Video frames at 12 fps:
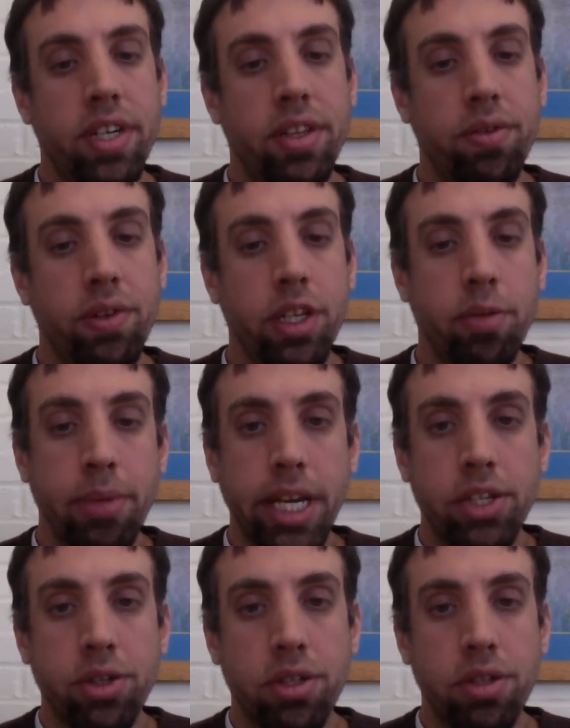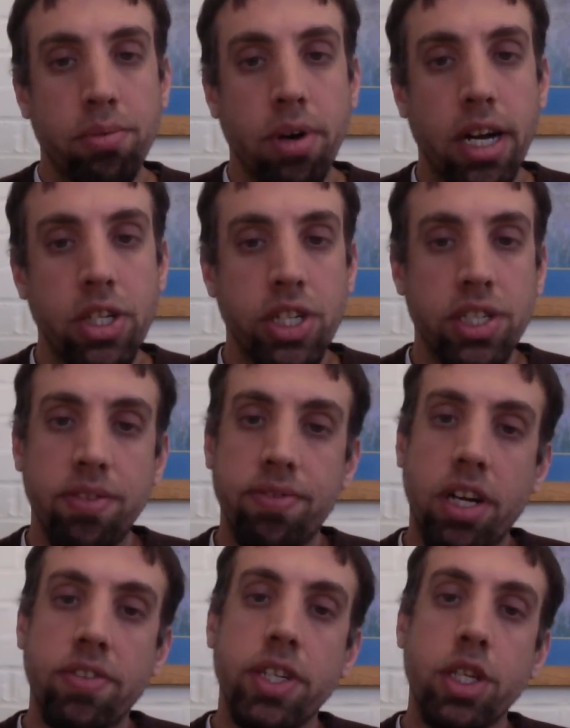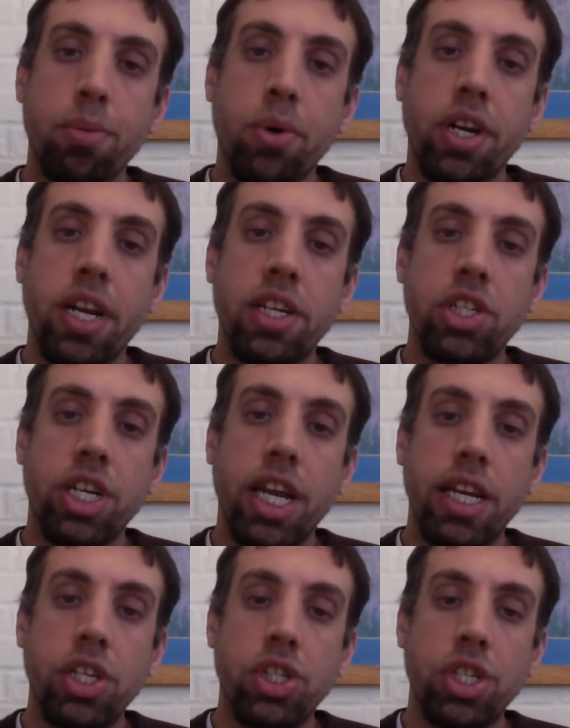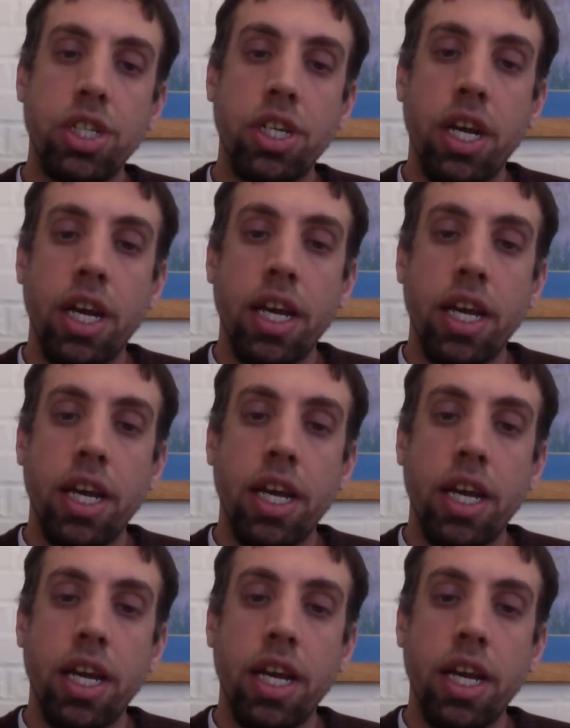three of the major projects involving supported education